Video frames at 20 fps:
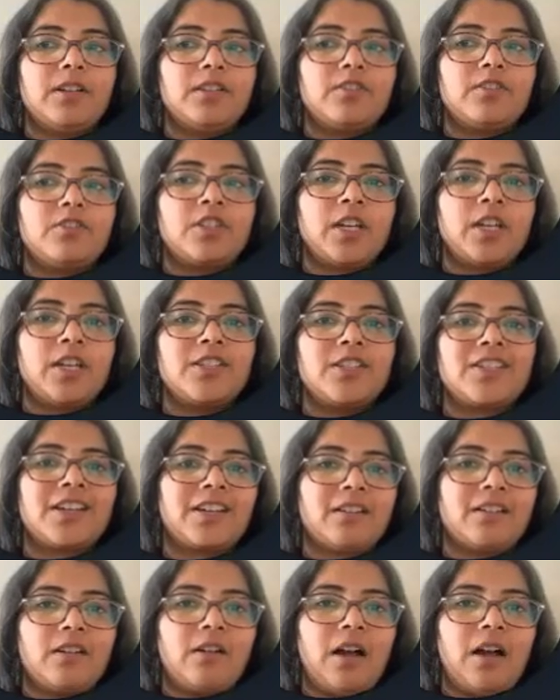
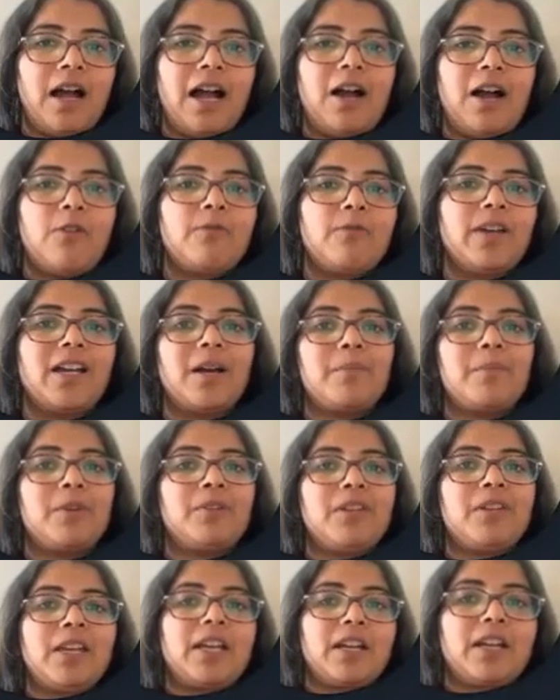changing how we
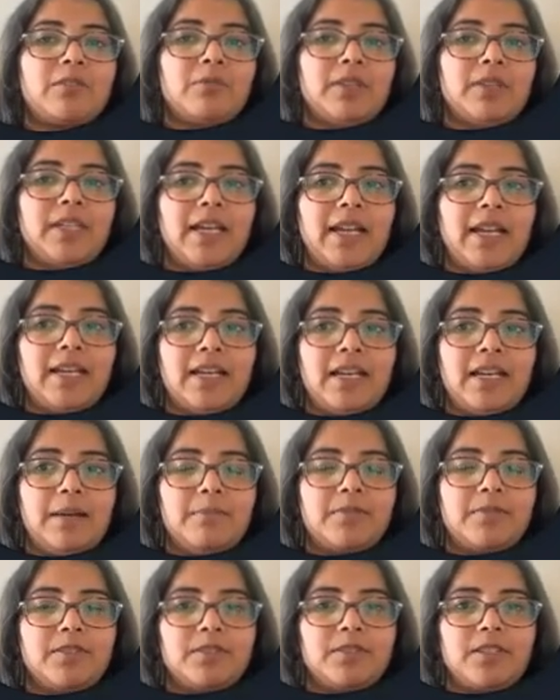communicate with the
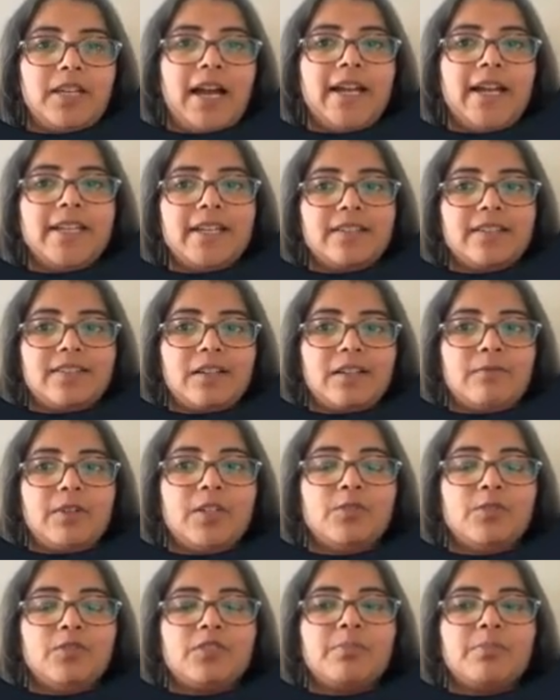LLM. So the idea is that we
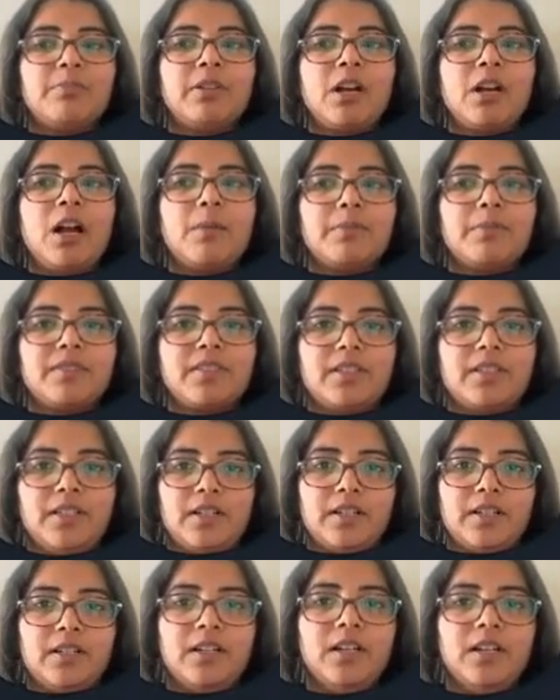use prompts
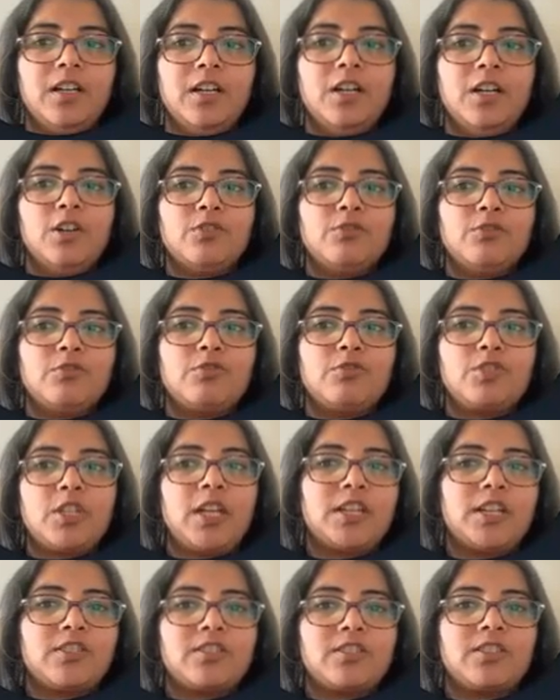here to
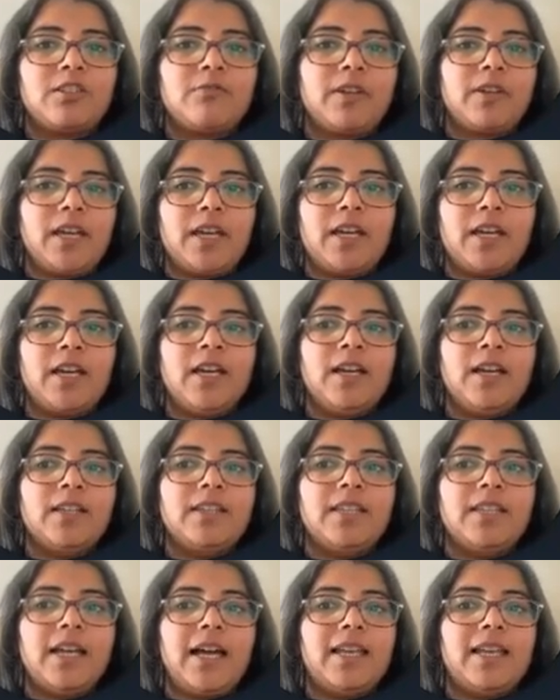change the way
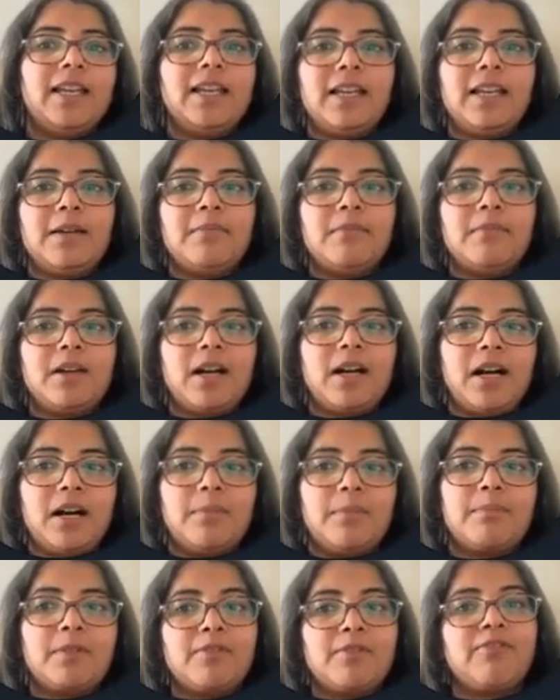the
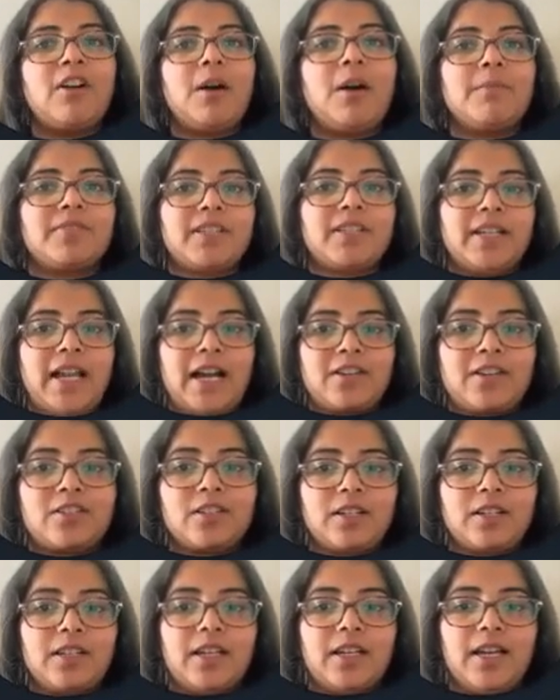LLM performs an
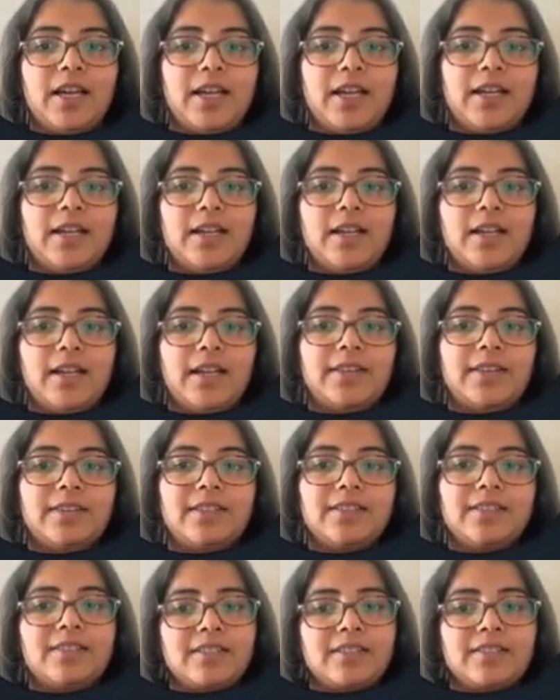action, and
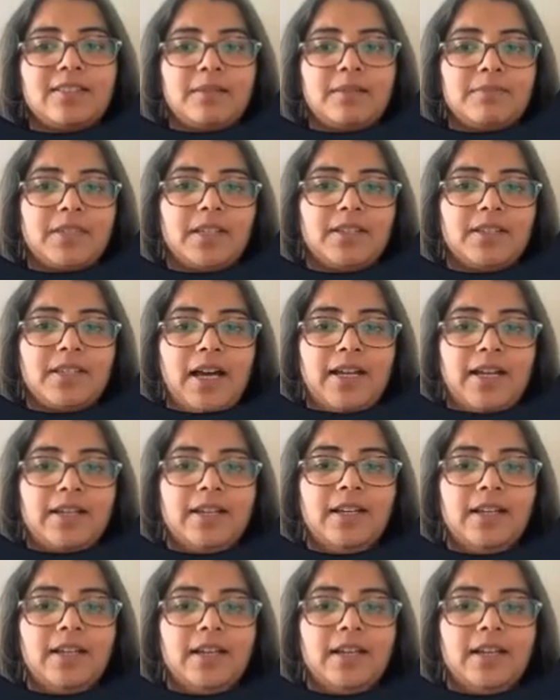this is something that